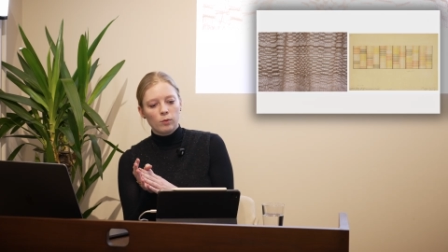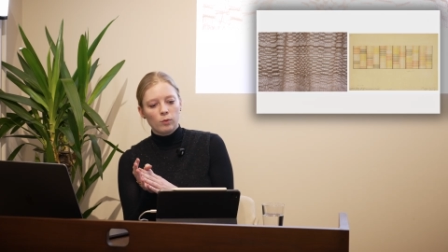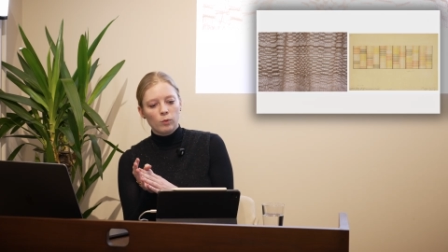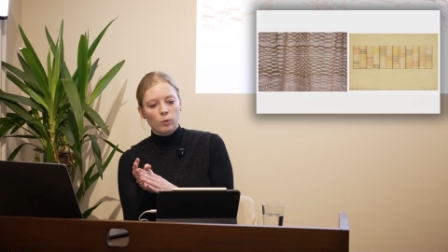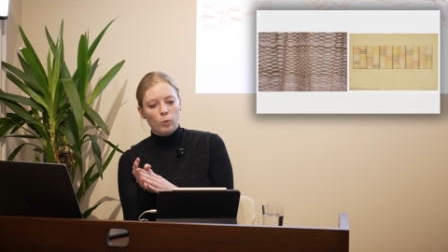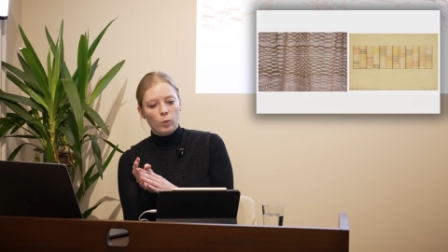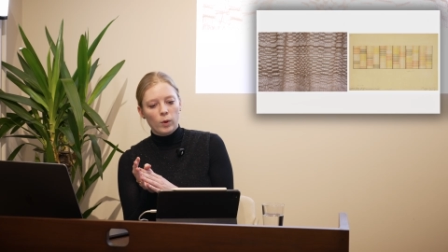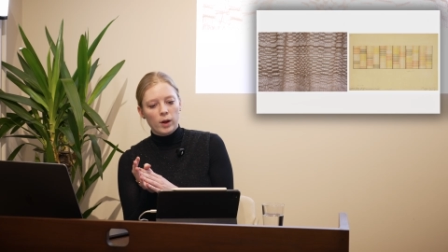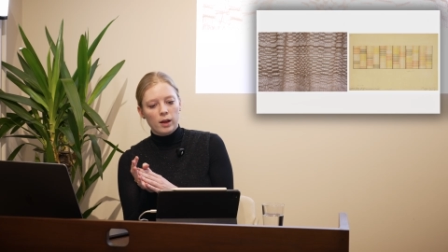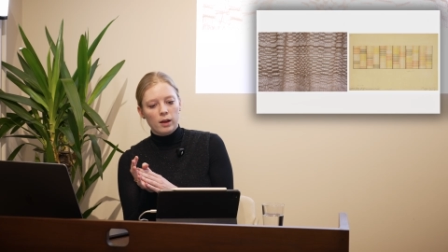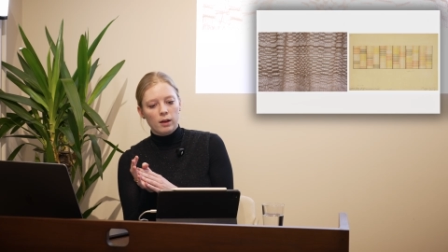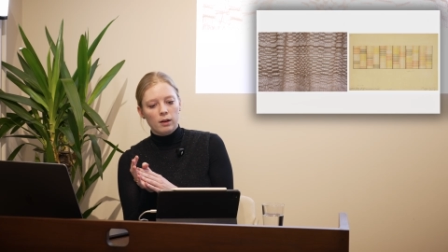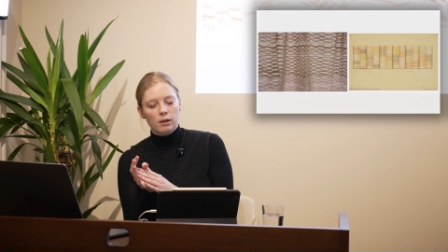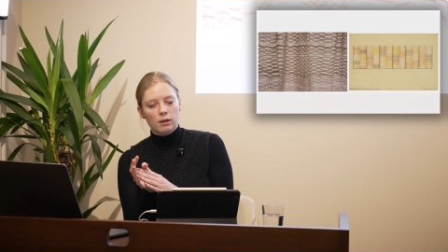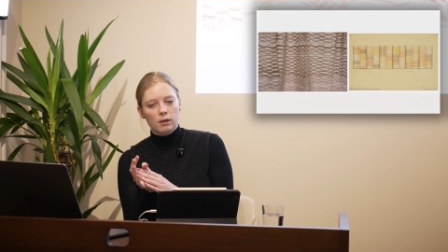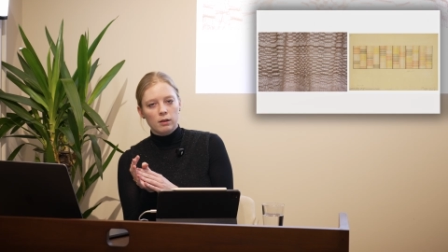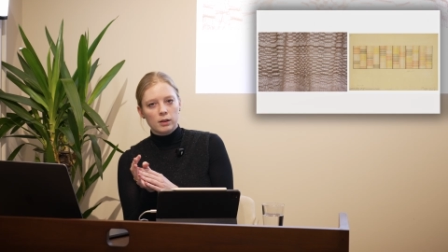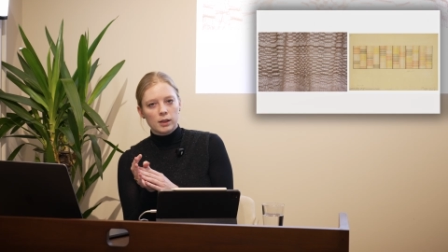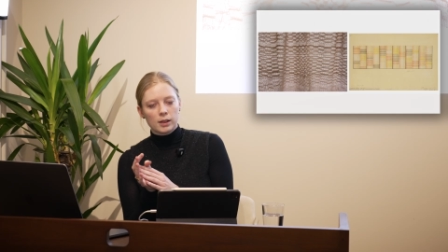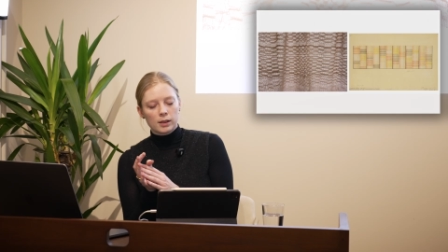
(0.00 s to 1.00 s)

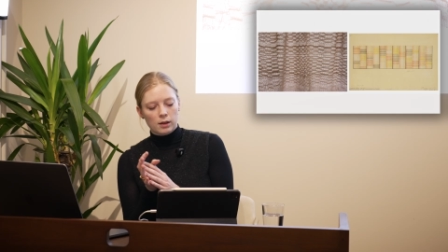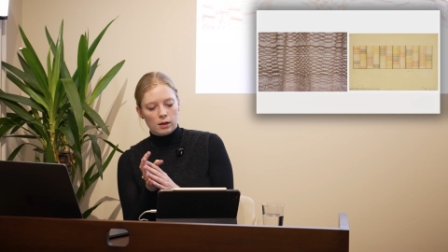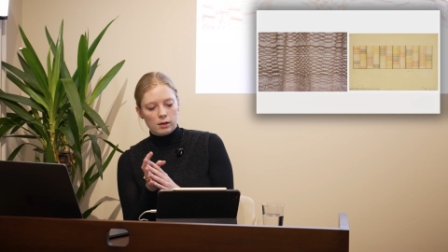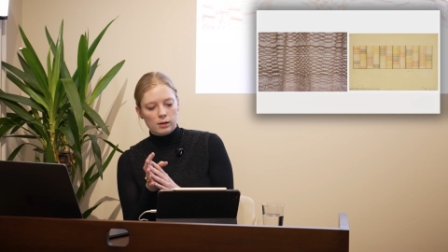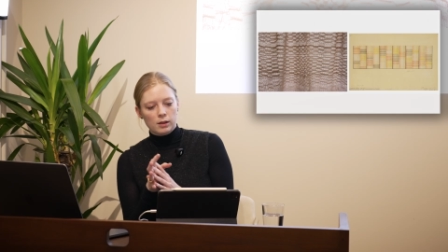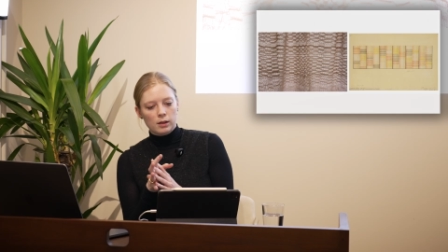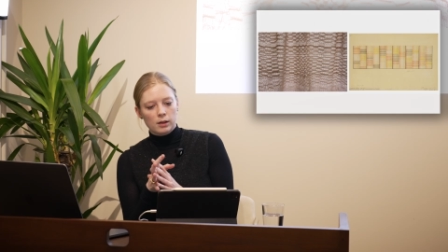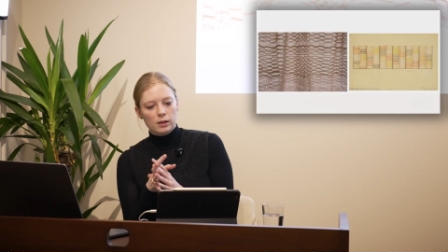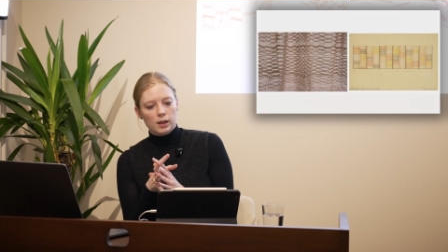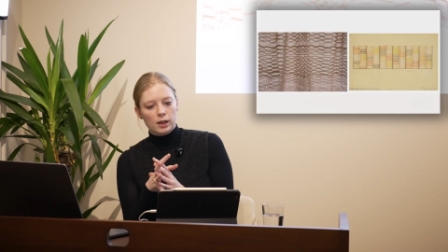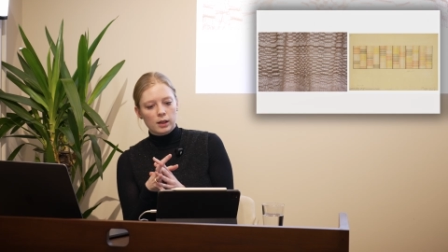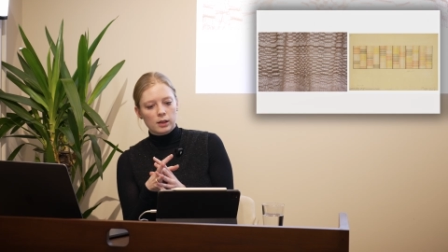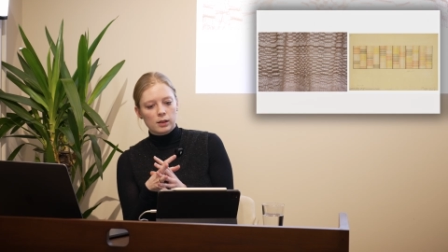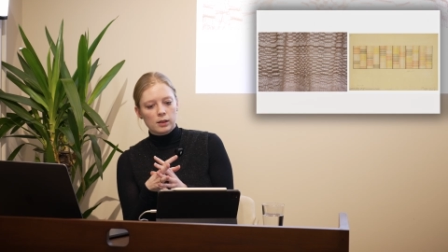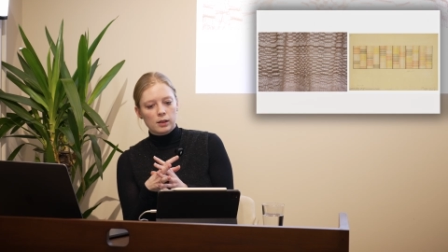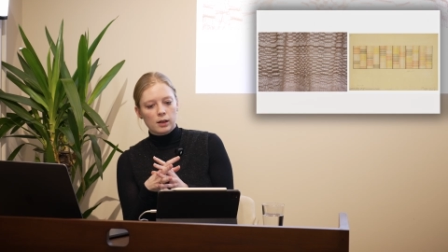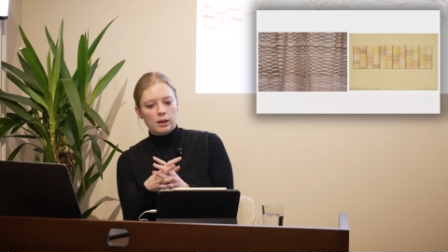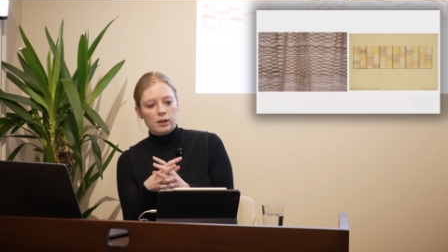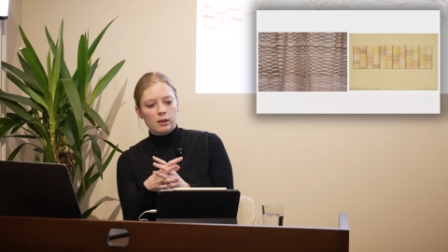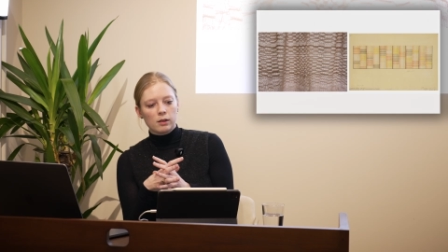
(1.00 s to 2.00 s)
when discussing
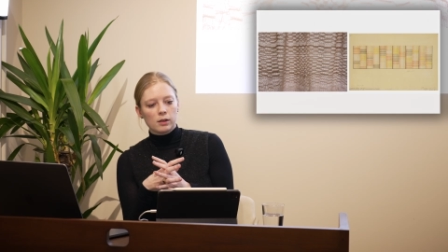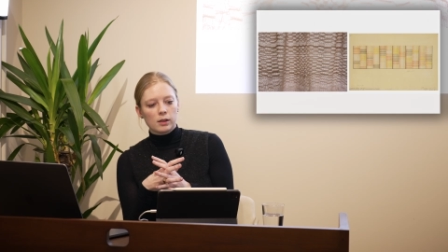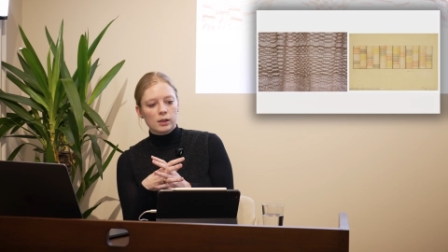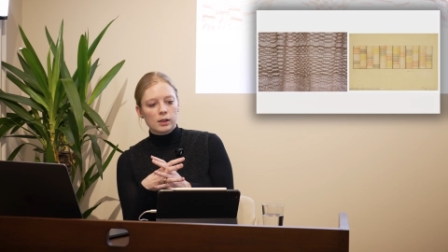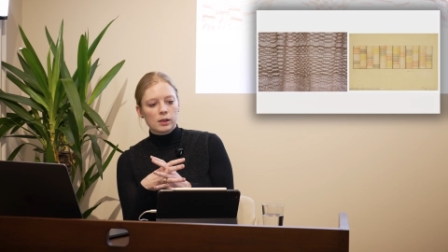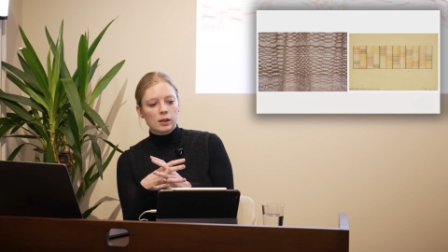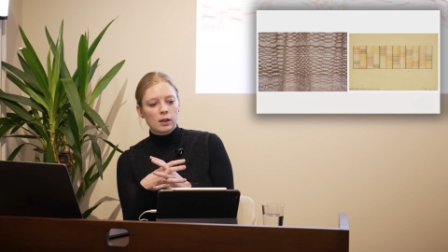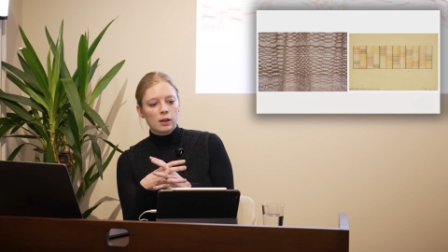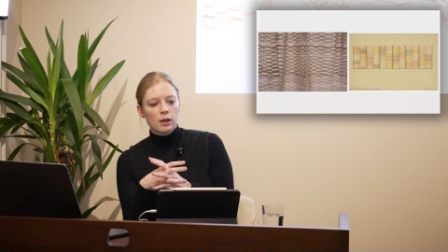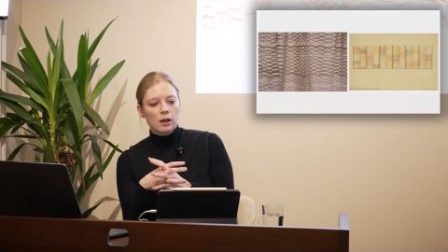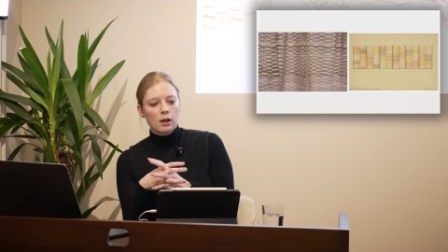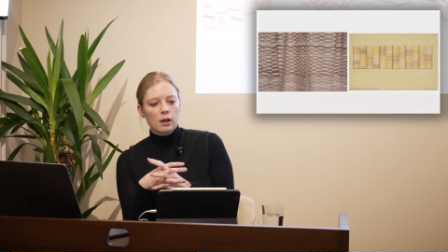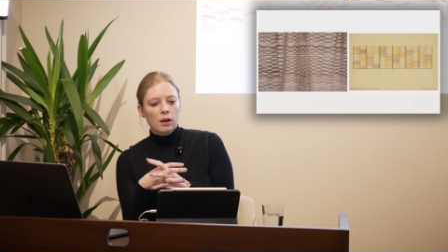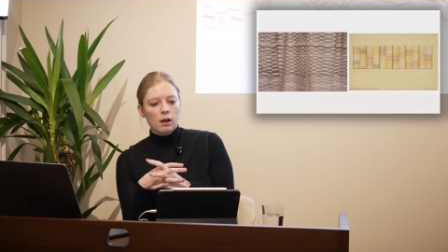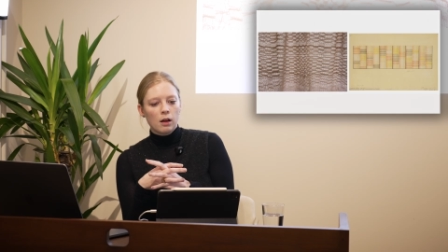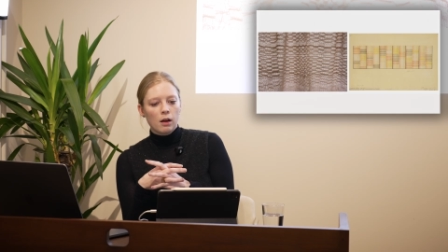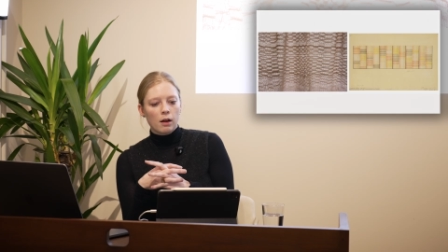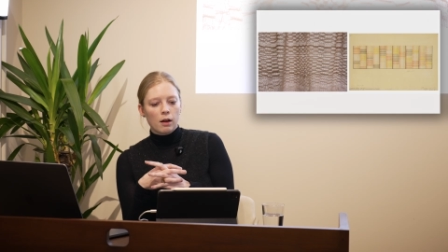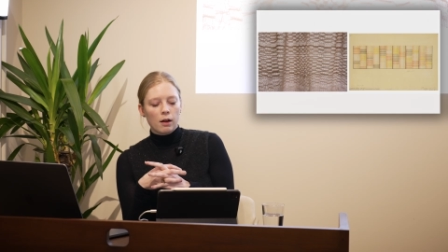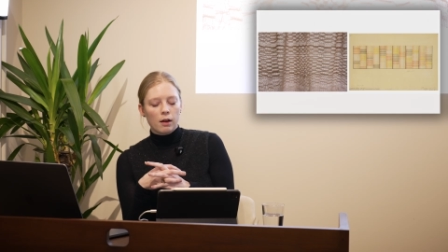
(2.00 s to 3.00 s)
textiles
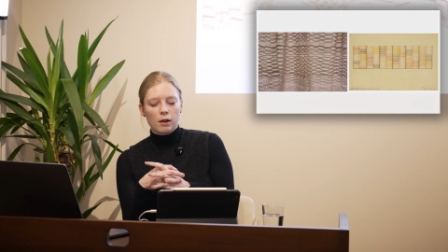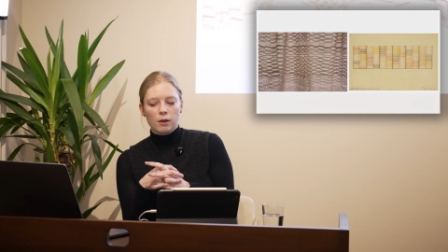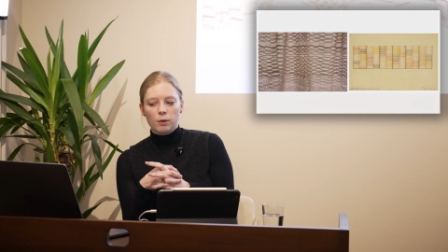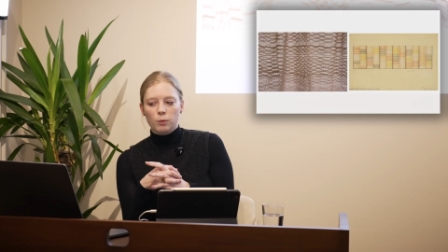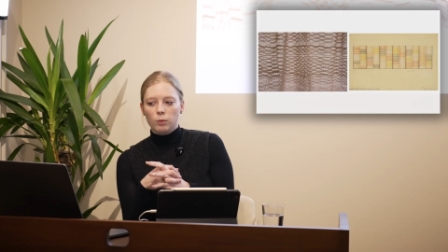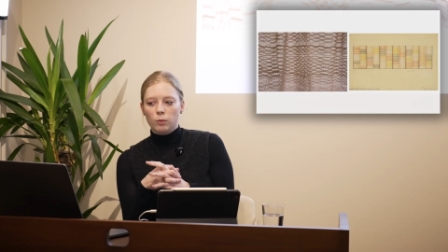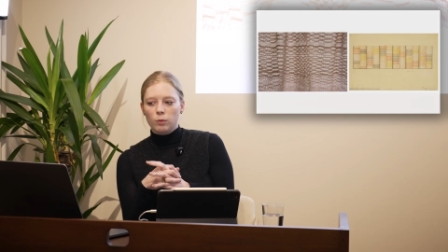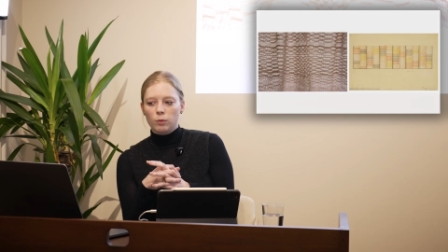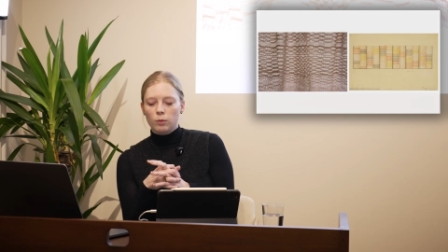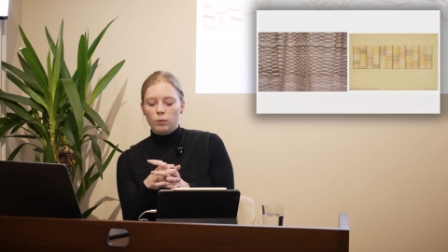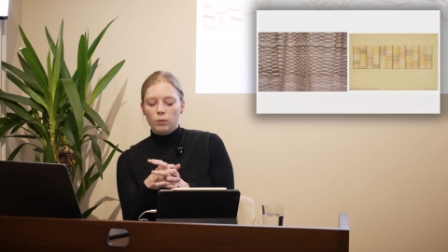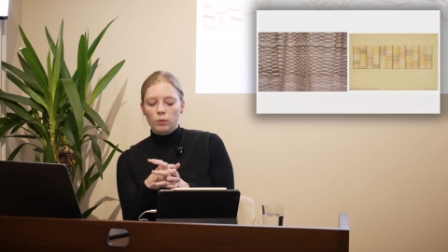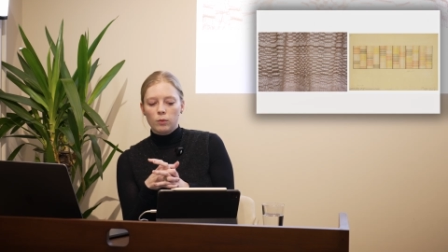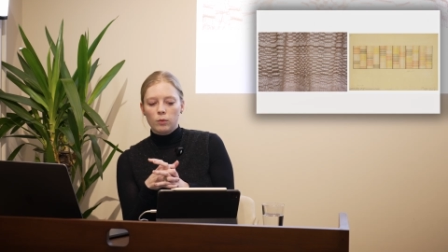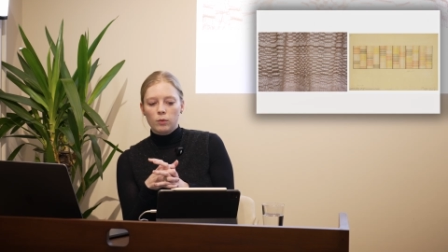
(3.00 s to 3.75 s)
and